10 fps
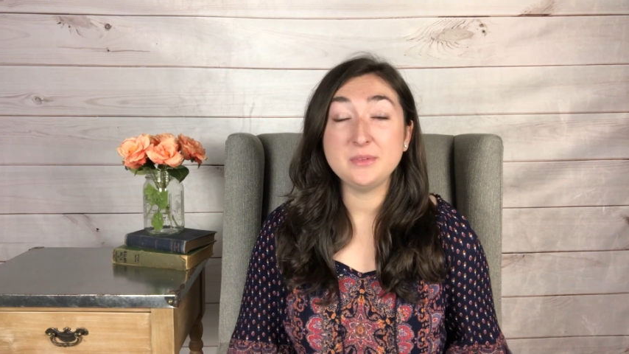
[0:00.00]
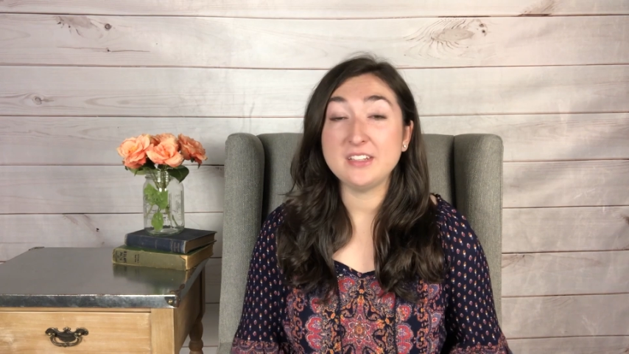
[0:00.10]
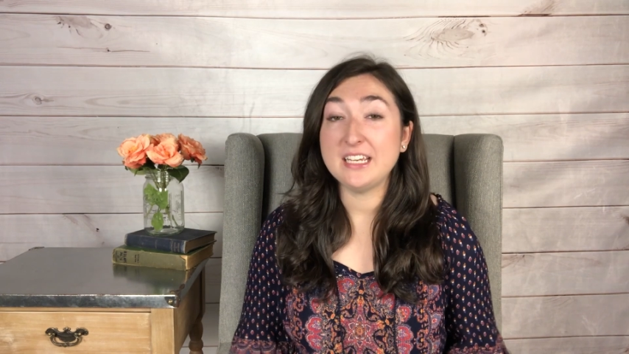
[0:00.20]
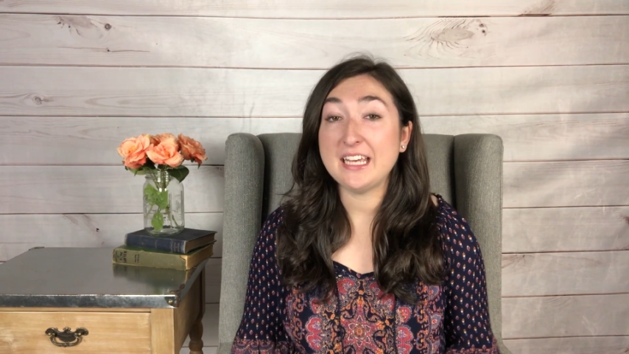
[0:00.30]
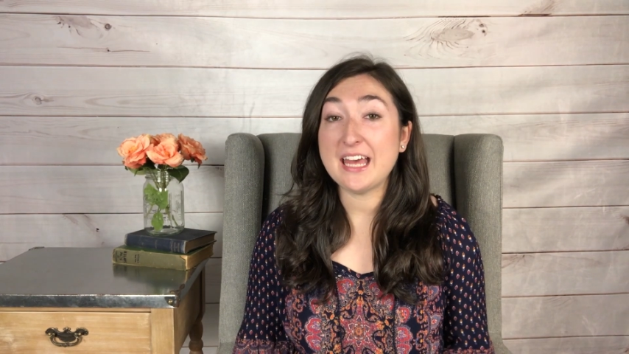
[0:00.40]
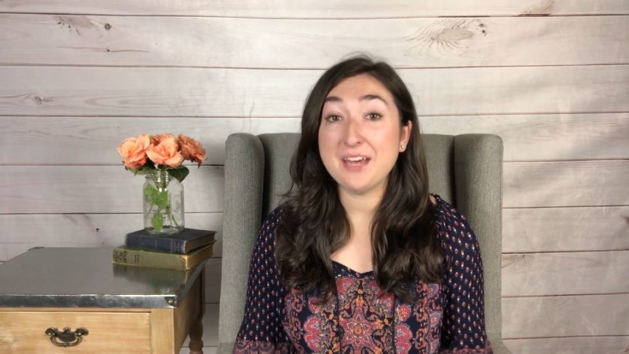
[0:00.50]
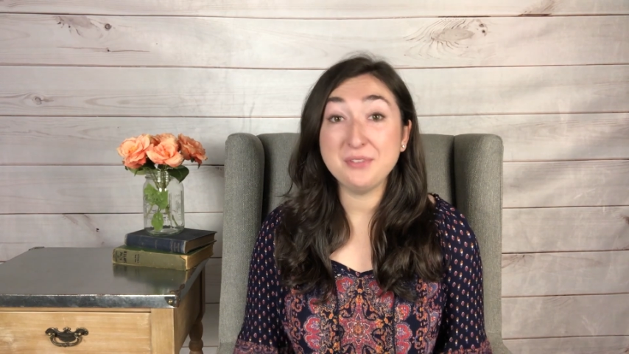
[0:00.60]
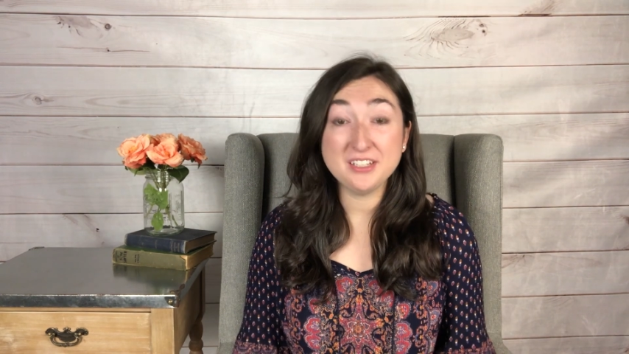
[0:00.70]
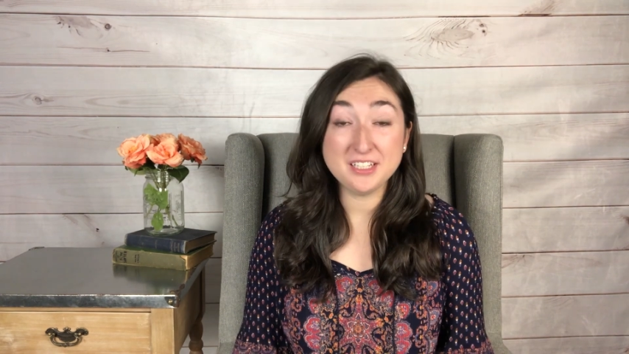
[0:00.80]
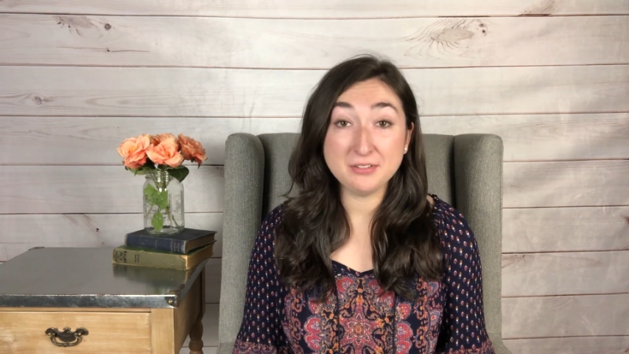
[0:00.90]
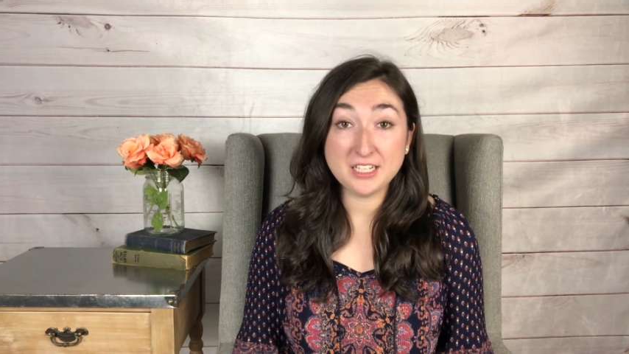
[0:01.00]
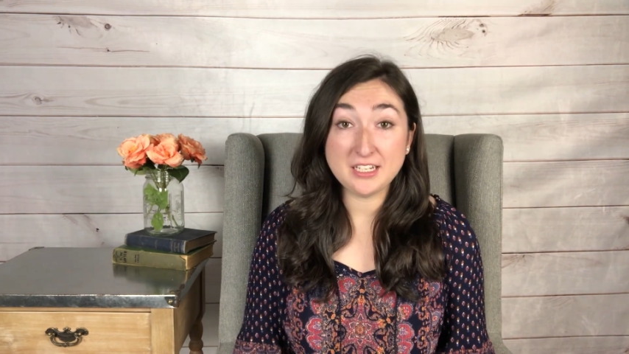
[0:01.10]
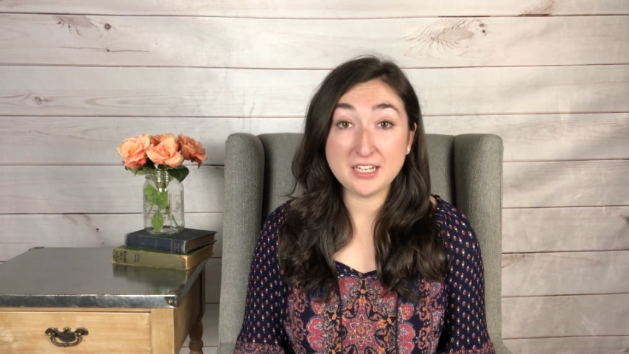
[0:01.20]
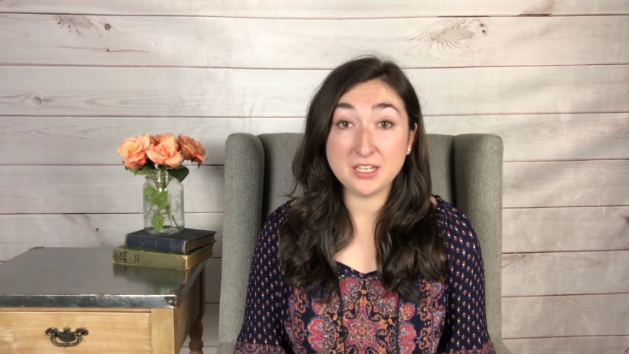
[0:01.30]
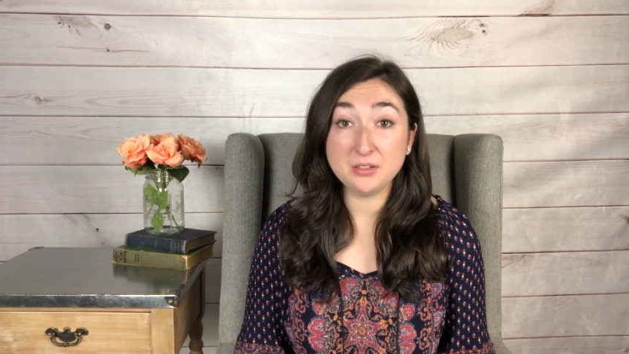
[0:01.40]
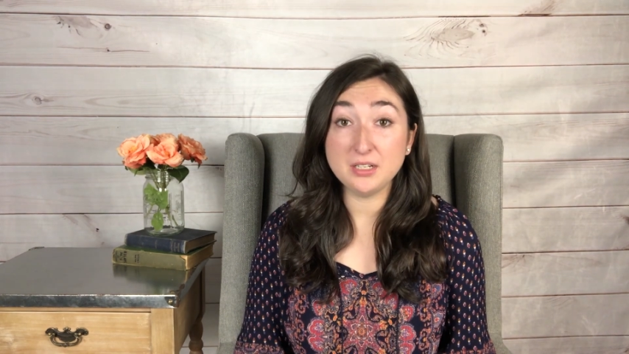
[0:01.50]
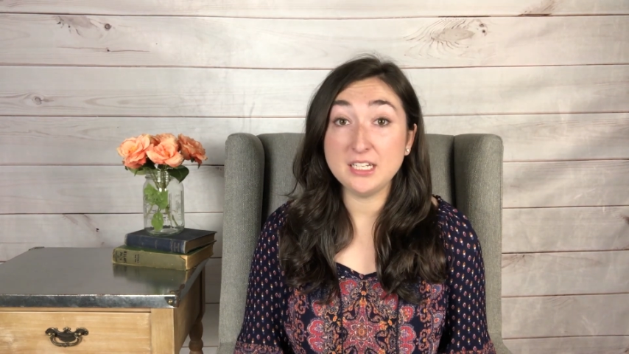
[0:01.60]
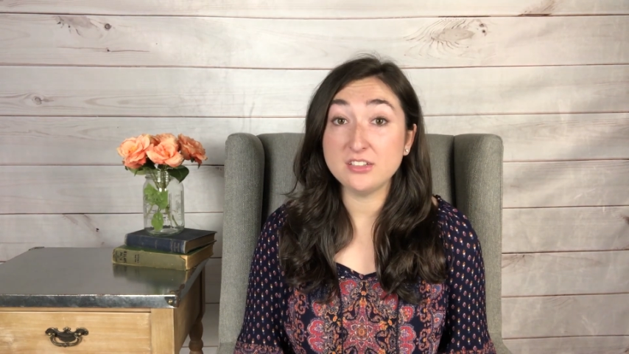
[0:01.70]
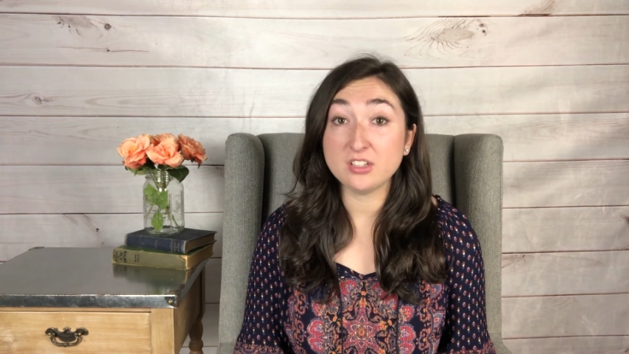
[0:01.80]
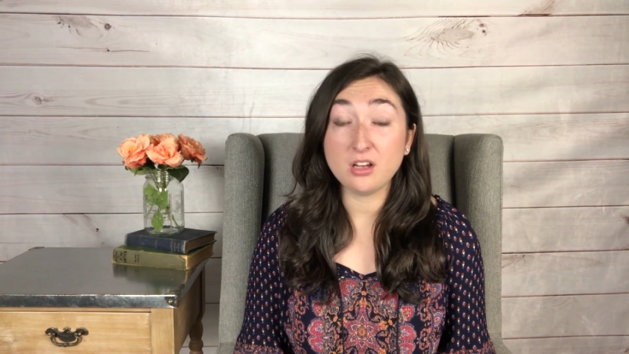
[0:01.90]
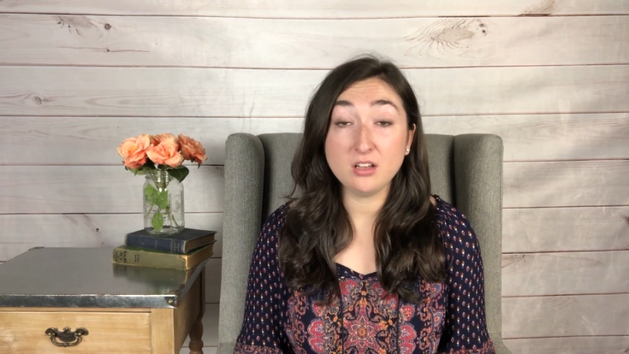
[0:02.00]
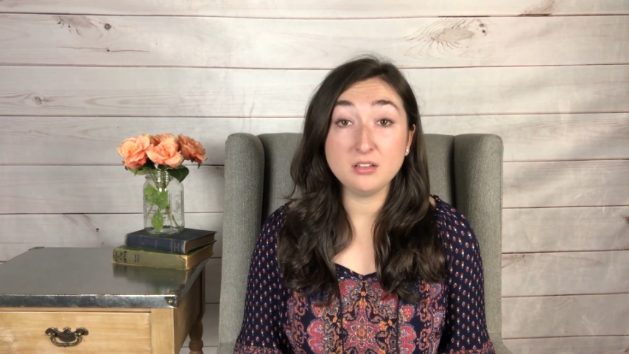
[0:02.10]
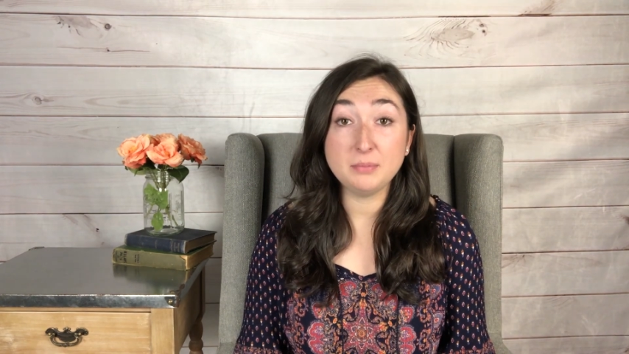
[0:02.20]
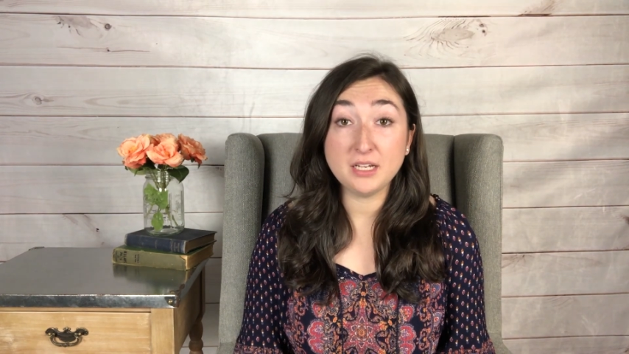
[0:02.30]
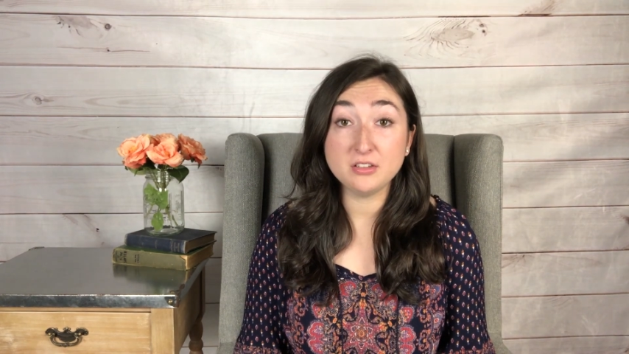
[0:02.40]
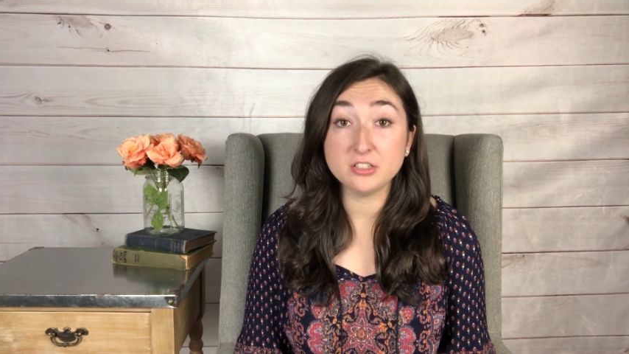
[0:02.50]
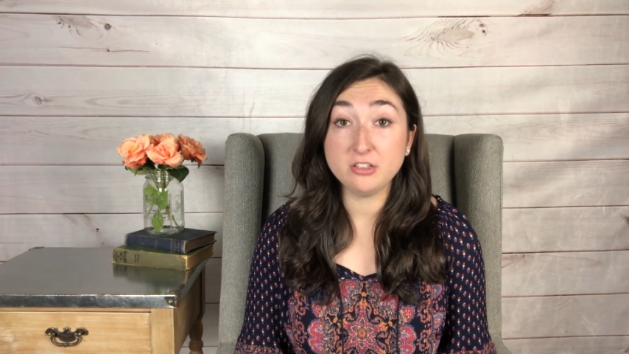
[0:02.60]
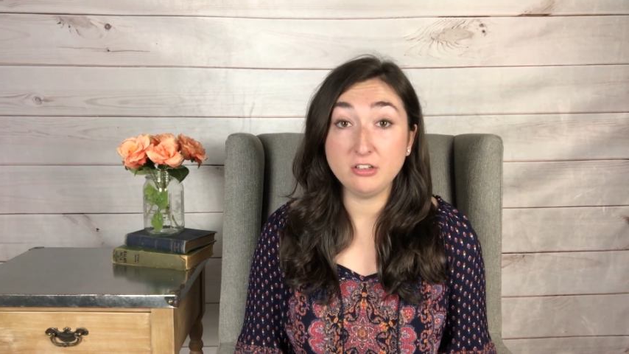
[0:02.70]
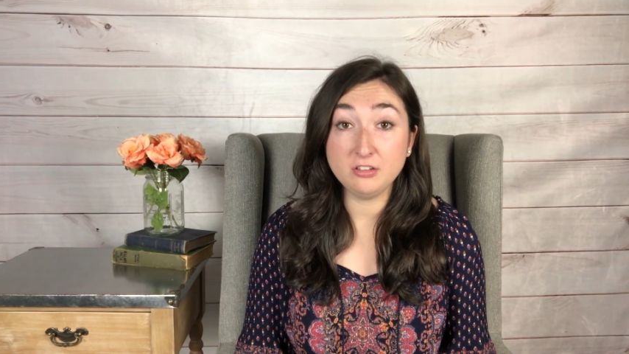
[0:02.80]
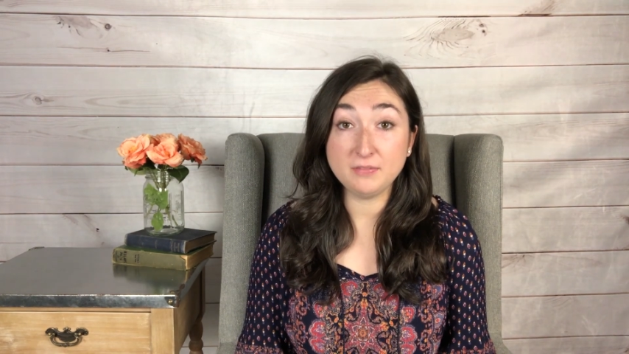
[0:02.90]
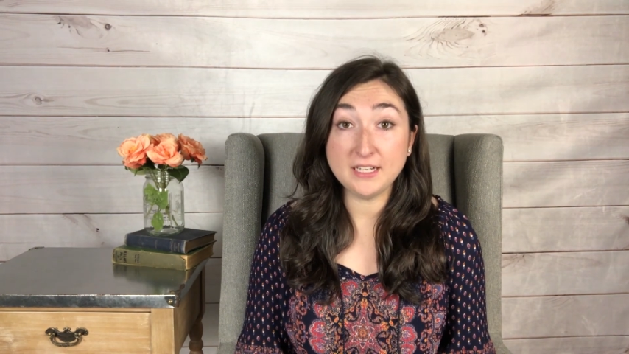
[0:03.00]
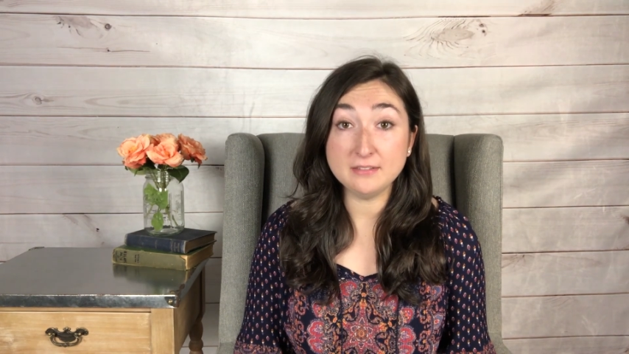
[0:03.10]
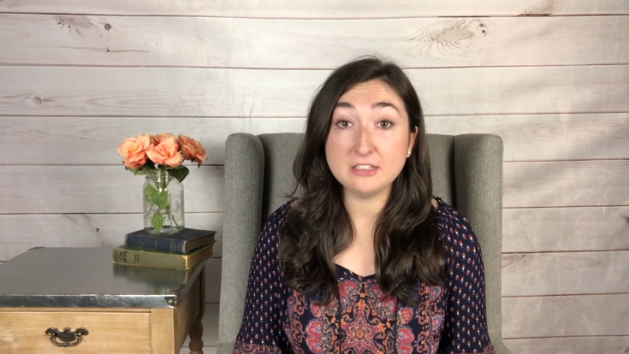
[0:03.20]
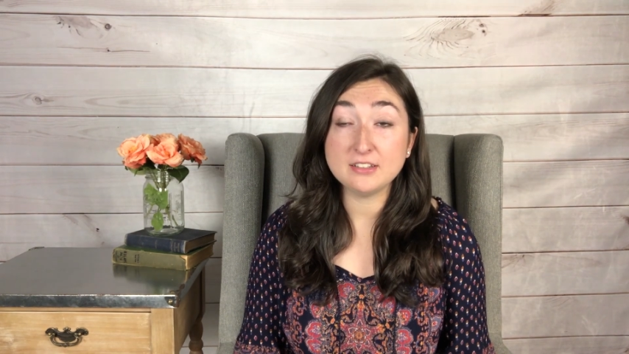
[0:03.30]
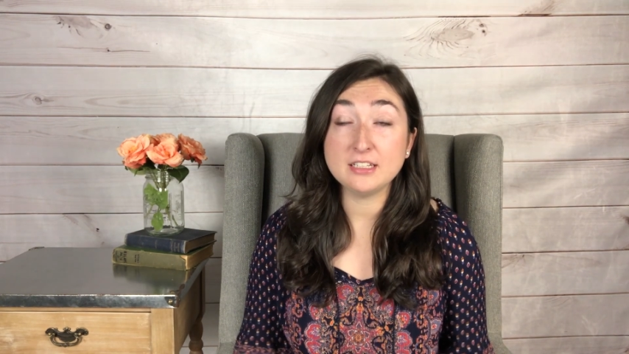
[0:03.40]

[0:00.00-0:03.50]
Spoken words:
seems like everything right now is all about the coronavirus,